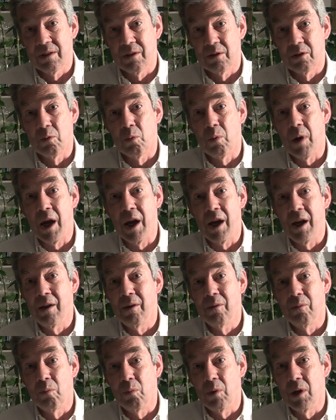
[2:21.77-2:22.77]
So the way
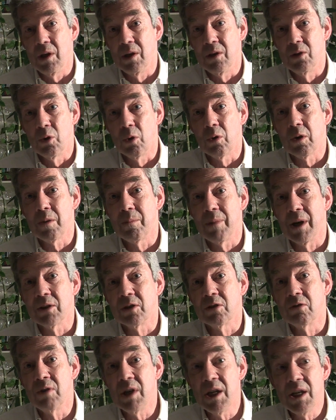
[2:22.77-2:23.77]
we talk about
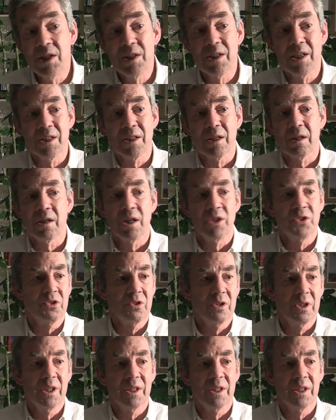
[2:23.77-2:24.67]
Greece as a country